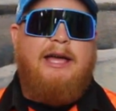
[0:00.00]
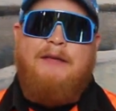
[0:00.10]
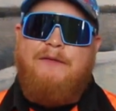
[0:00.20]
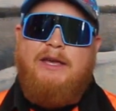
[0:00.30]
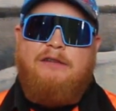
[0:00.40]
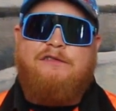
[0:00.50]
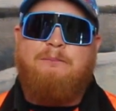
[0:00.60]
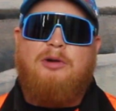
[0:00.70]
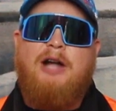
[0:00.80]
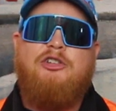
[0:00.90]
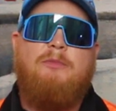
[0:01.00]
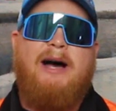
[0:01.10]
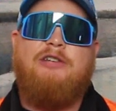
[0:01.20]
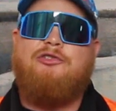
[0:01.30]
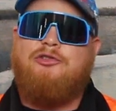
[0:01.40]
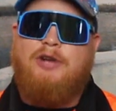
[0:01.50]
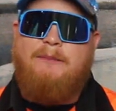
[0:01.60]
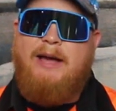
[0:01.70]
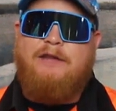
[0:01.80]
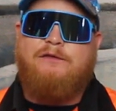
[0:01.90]
And this, brought to you by
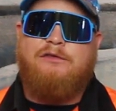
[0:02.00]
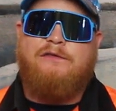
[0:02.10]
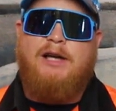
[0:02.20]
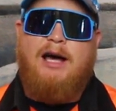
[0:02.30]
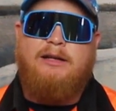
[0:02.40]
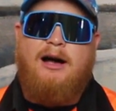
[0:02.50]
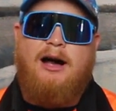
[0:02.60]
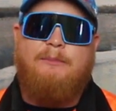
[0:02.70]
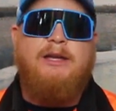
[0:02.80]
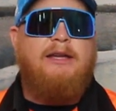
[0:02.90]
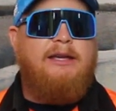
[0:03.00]
strutmasters.com,